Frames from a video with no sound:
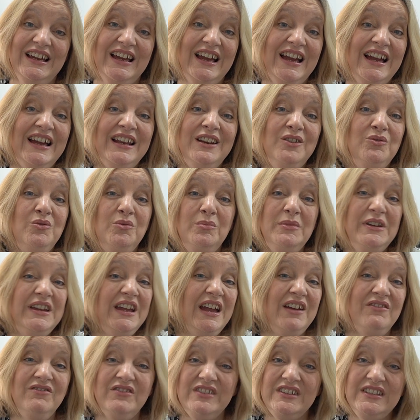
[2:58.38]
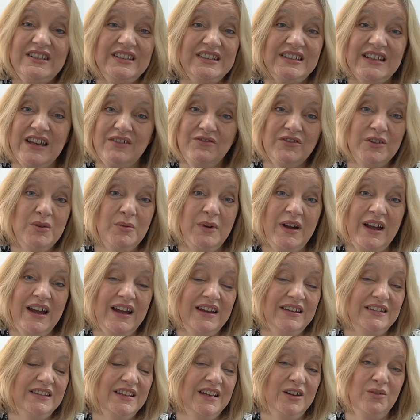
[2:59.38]
I don't want my canvases
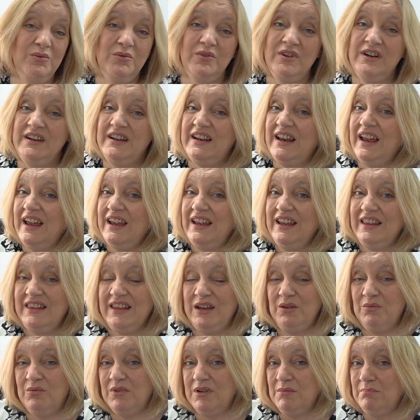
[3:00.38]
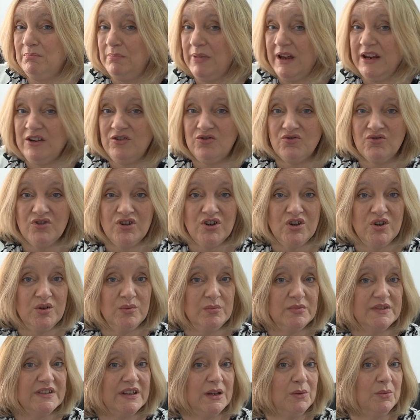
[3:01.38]
everywhere. They were in
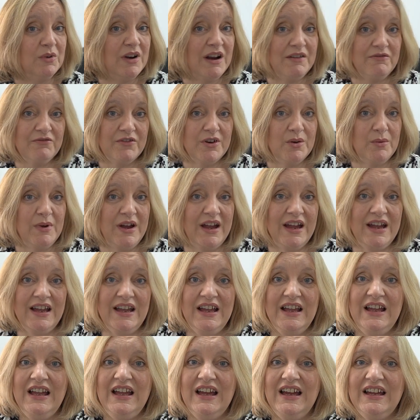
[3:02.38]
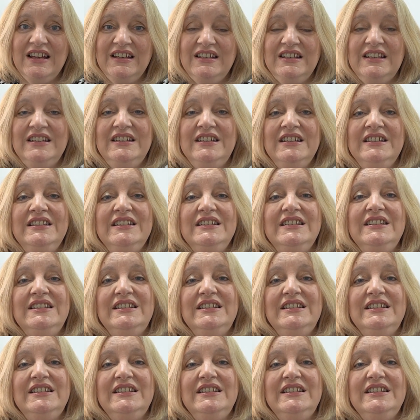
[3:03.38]
bedrooms, they were everywhere, and it didn't